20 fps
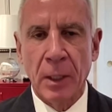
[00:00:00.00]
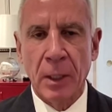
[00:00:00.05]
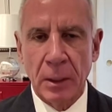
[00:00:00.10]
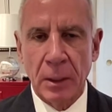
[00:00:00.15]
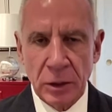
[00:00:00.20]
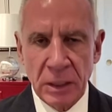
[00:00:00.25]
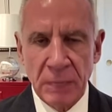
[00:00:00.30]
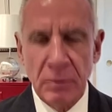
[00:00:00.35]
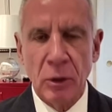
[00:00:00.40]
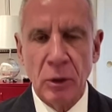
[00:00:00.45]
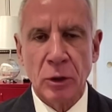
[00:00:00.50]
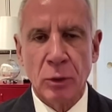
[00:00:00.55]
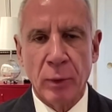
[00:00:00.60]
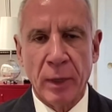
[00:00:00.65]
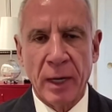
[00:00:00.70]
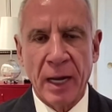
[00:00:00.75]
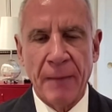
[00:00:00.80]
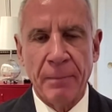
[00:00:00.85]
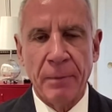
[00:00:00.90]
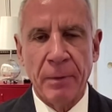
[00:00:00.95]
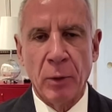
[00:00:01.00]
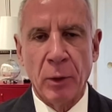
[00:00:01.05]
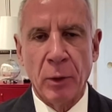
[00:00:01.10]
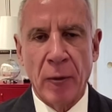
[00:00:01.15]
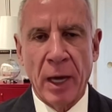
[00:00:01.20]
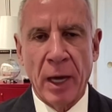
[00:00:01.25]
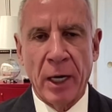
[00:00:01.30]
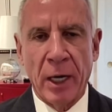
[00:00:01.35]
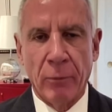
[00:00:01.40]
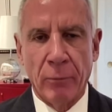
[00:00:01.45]
Similar to what happened when
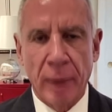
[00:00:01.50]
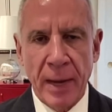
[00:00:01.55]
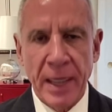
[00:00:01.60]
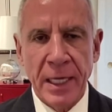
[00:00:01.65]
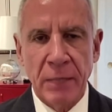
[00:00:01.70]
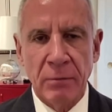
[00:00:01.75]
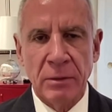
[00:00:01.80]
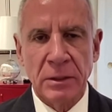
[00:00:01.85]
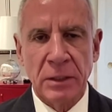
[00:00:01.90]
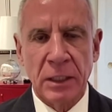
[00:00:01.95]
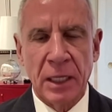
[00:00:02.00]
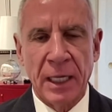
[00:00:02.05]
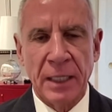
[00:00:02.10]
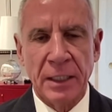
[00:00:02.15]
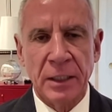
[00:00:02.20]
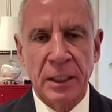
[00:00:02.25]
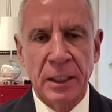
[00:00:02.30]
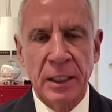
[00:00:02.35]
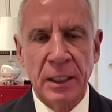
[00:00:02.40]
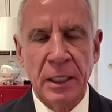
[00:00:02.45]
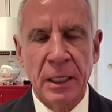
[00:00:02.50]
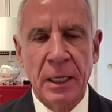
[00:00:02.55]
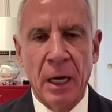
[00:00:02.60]
Ronald Reagan was elected,